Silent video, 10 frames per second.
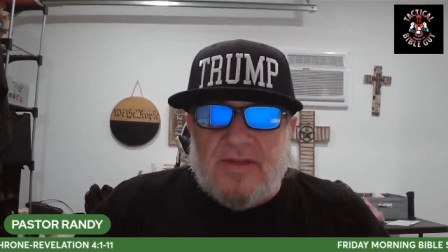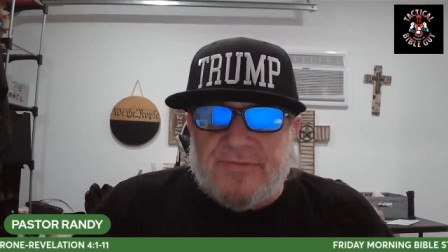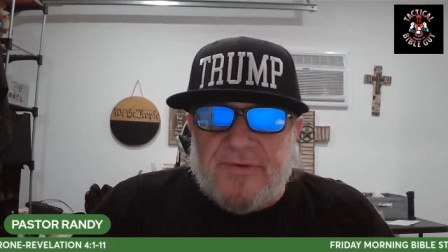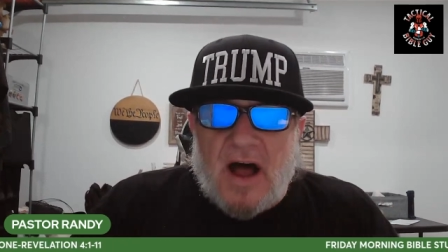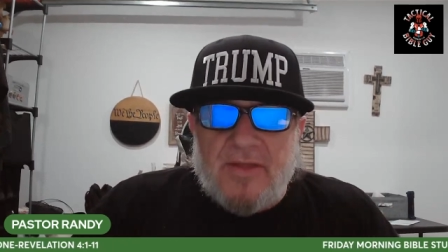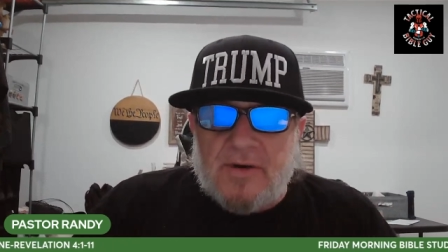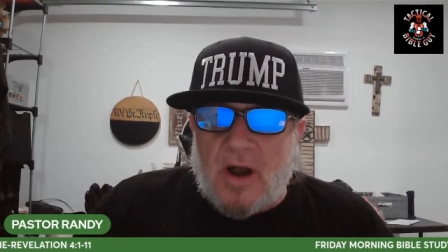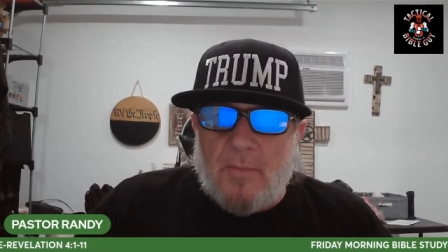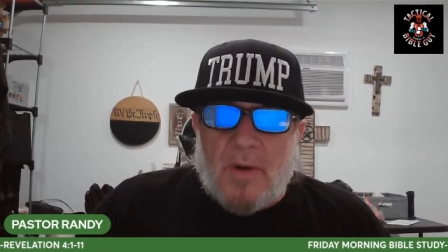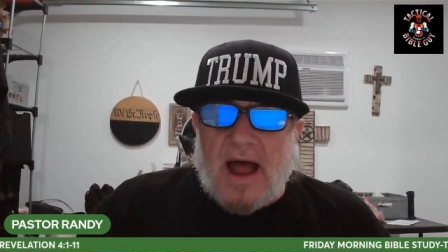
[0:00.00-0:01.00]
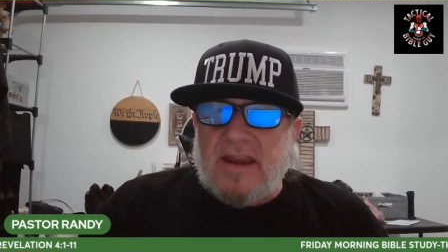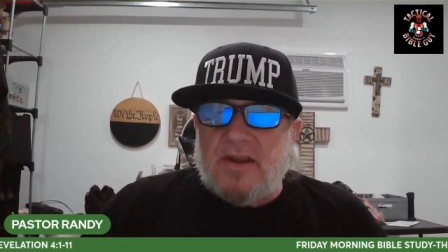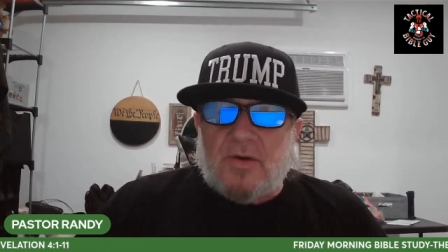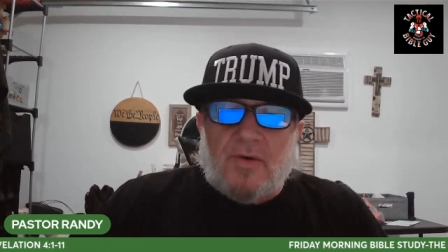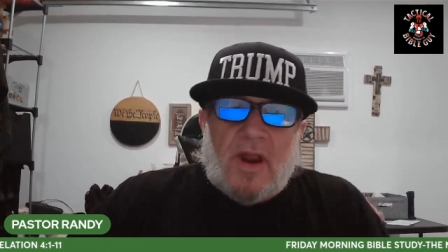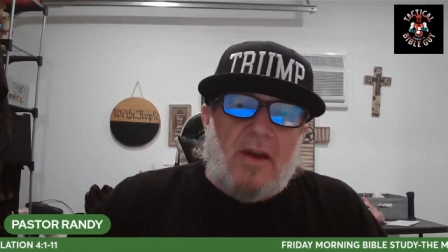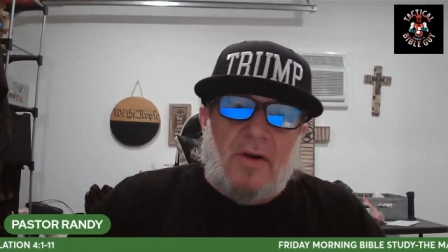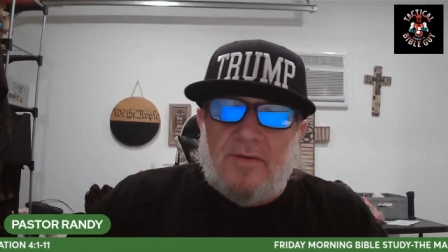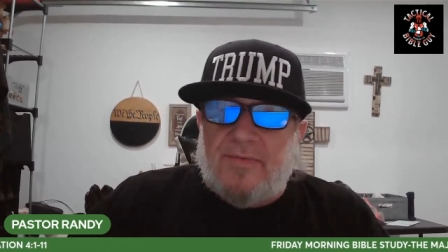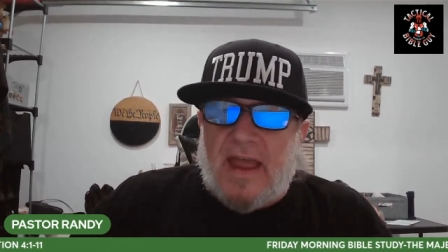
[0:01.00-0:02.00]
the Father Almighty,
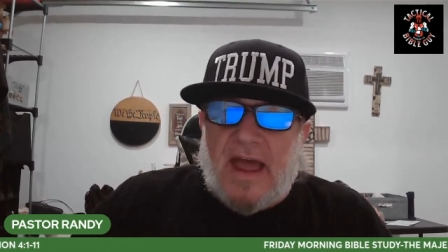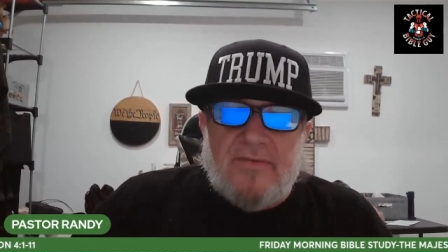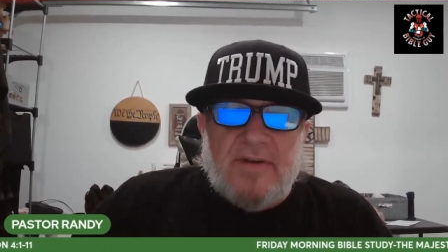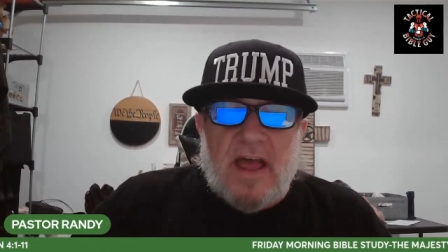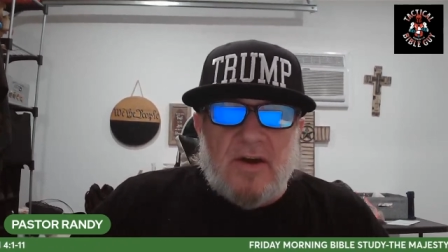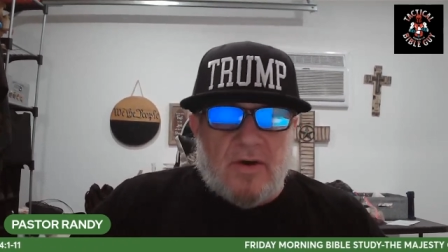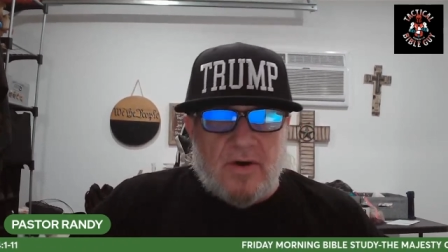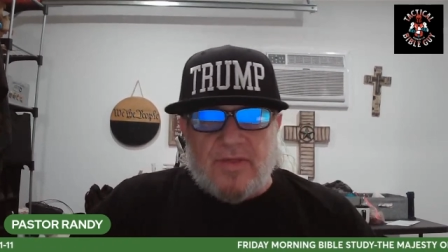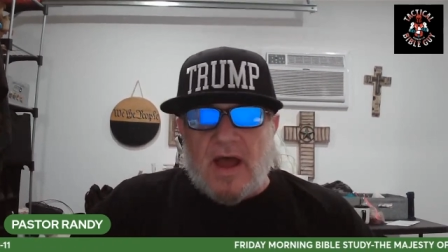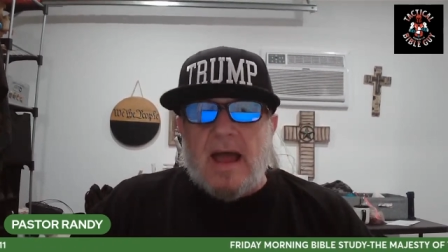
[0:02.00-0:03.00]
creator of the heaven and earth.